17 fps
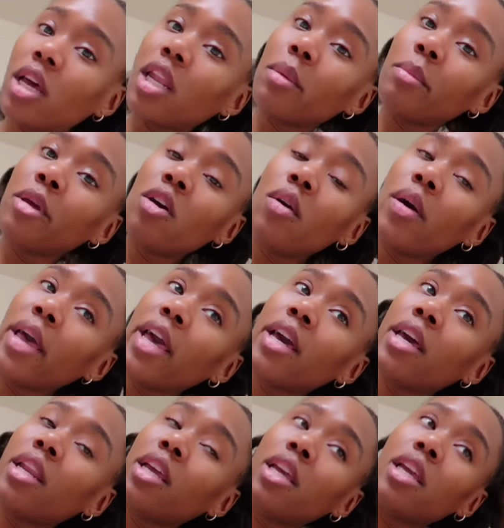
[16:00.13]
yeah, let me go
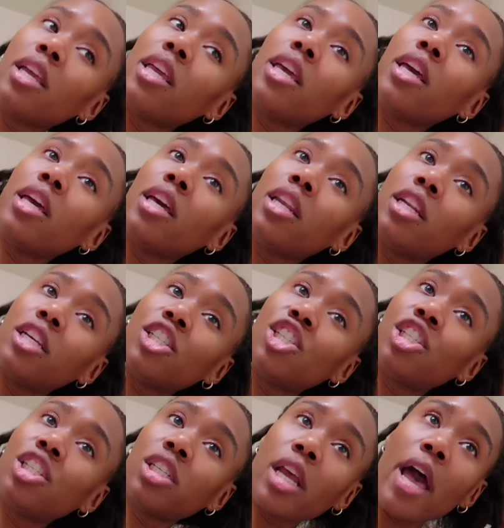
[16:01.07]
ahead and get in a
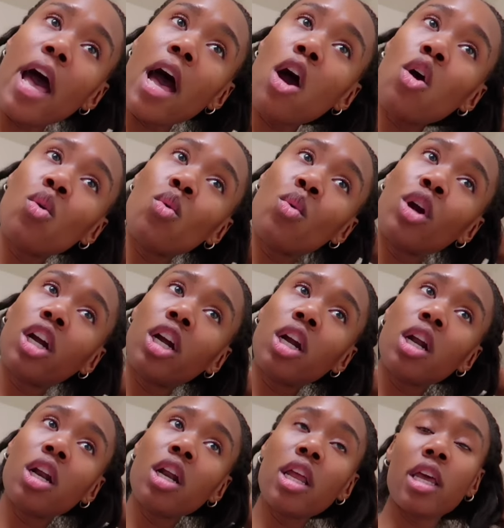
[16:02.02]

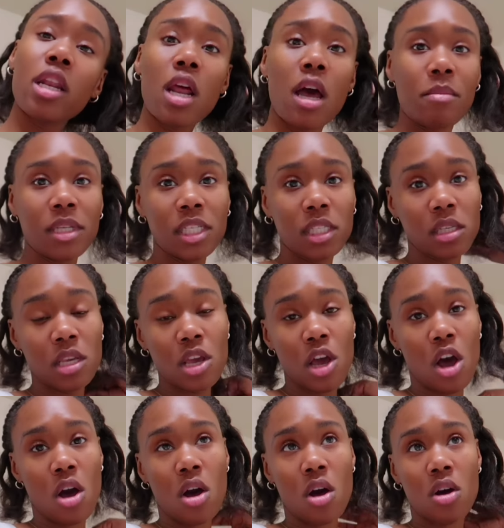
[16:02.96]
shower, and I'm gonna see
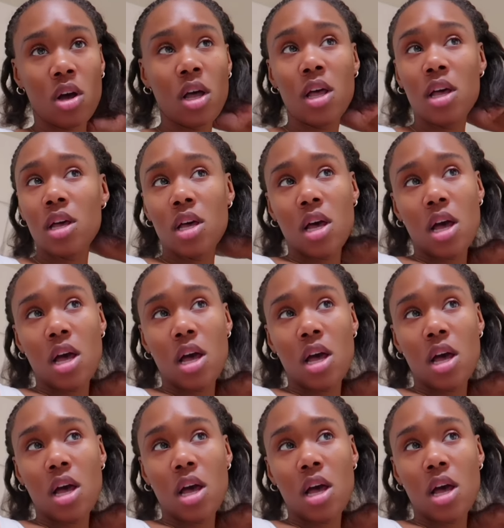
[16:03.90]
y'all